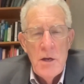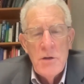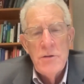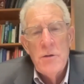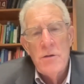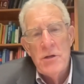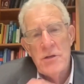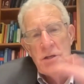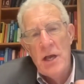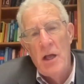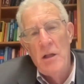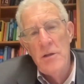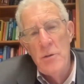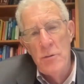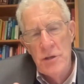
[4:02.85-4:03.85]
So the
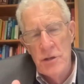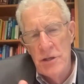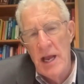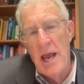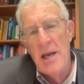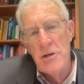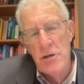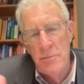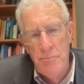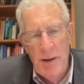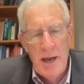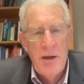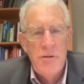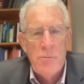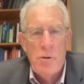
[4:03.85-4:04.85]
cell uses ancient
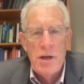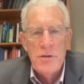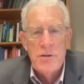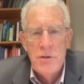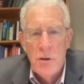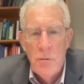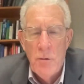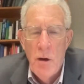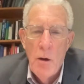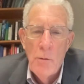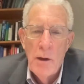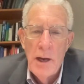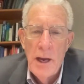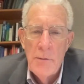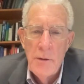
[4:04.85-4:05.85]
pathways to
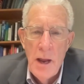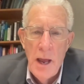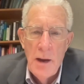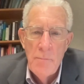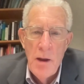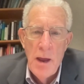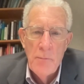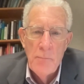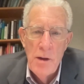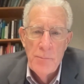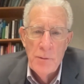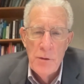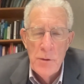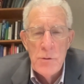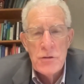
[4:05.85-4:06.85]
grow and
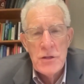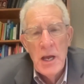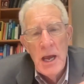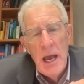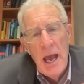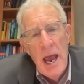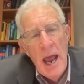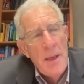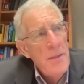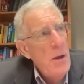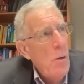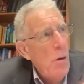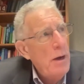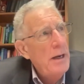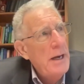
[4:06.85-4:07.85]
reproduce. And
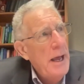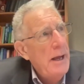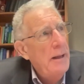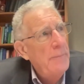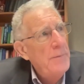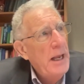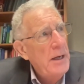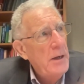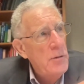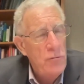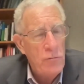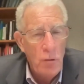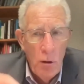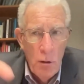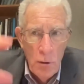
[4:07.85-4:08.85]
the organelle that
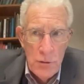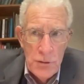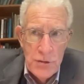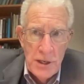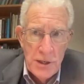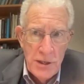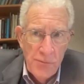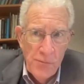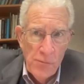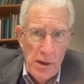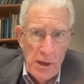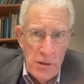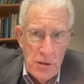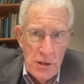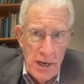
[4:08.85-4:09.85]
controls the
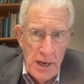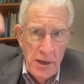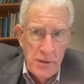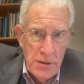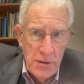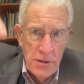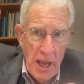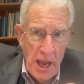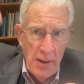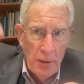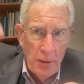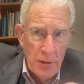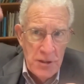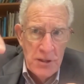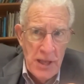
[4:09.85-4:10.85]
differentiated
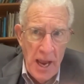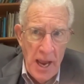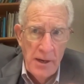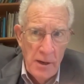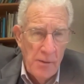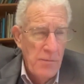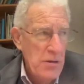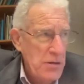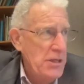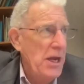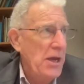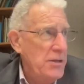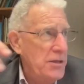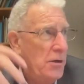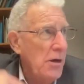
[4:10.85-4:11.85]
stable state of the
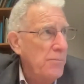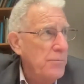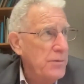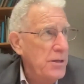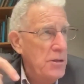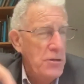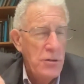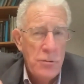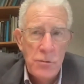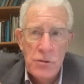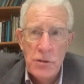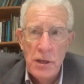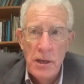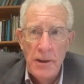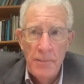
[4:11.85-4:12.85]
cells in our
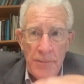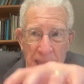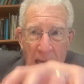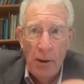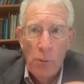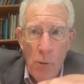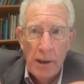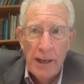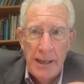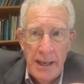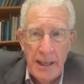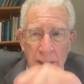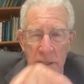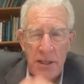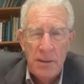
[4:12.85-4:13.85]
tissues, that
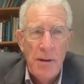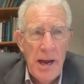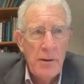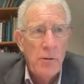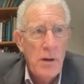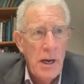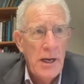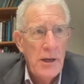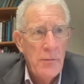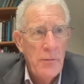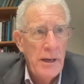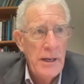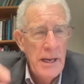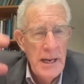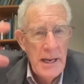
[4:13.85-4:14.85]
organelle is the
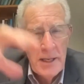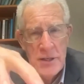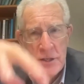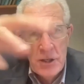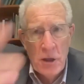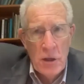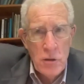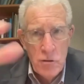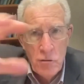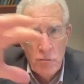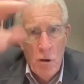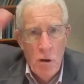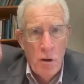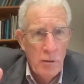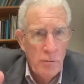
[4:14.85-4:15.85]
mitochondrion. It's the
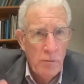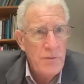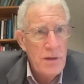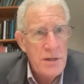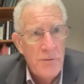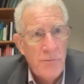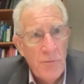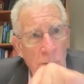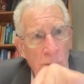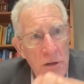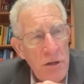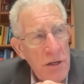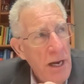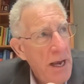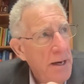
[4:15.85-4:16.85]
controller of the
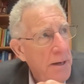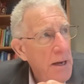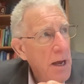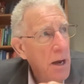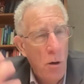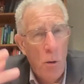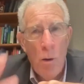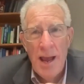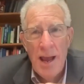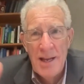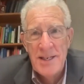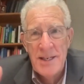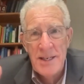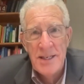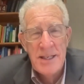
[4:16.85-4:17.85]
differentiated
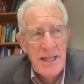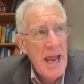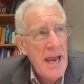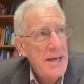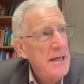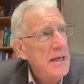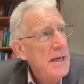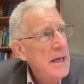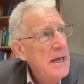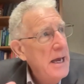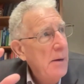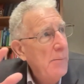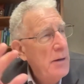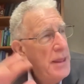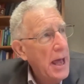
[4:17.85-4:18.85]
quiescent state.
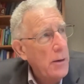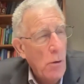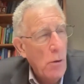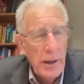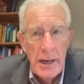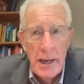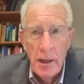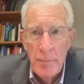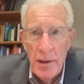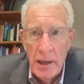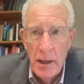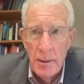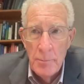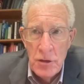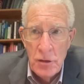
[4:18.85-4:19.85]
And when that organelle
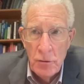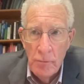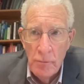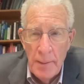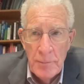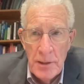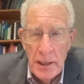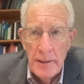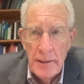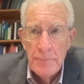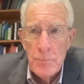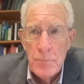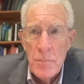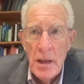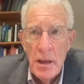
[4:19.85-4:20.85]
becomes corrupted,
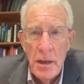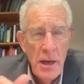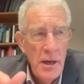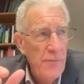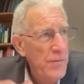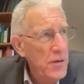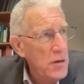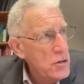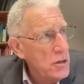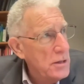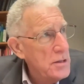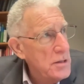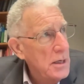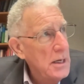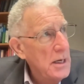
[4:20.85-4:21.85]

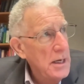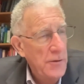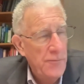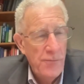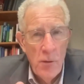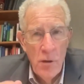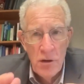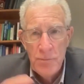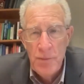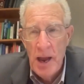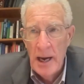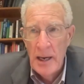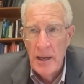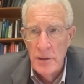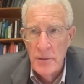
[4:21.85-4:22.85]
inefficient, it falls
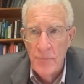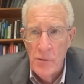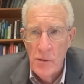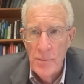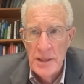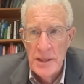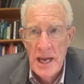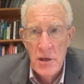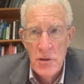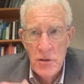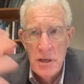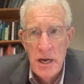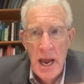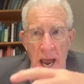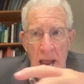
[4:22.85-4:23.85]
back on the
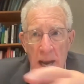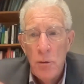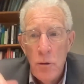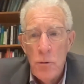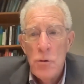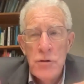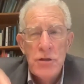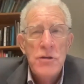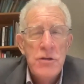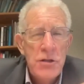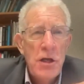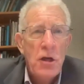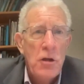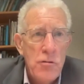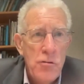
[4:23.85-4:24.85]
fermentation and loses
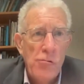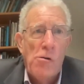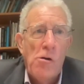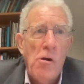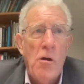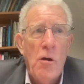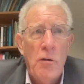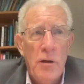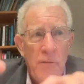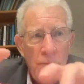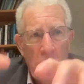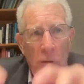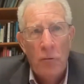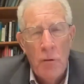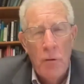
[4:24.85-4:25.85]
the control of
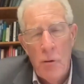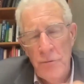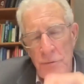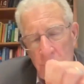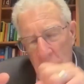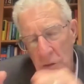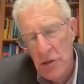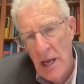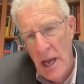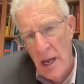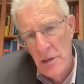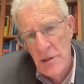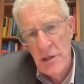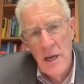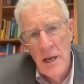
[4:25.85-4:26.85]
the growth of the
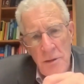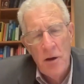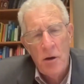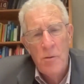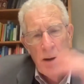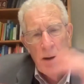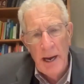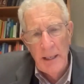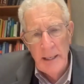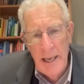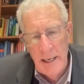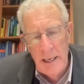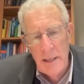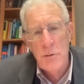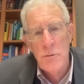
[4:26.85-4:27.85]
cells, thereby
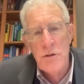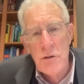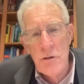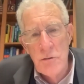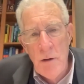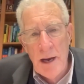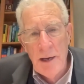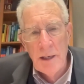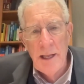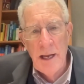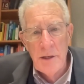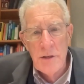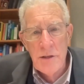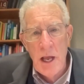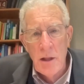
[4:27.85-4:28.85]
leading to
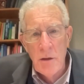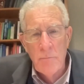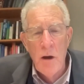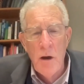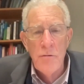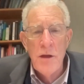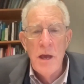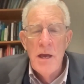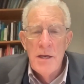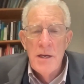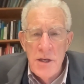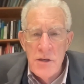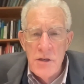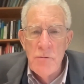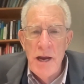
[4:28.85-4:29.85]
dysregulated cell growth.
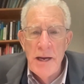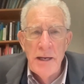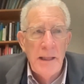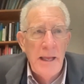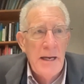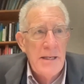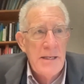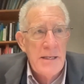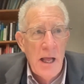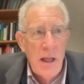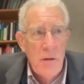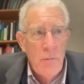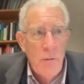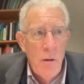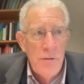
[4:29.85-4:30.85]
Dysregulated
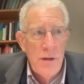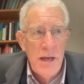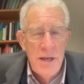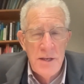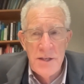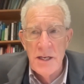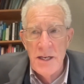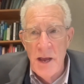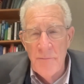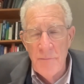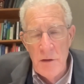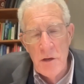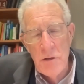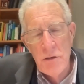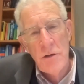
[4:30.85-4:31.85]
cell growth is the
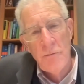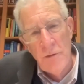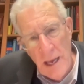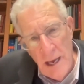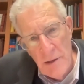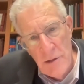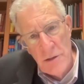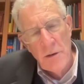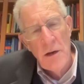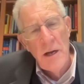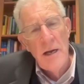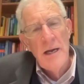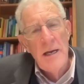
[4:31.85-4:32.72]
definition of cancer.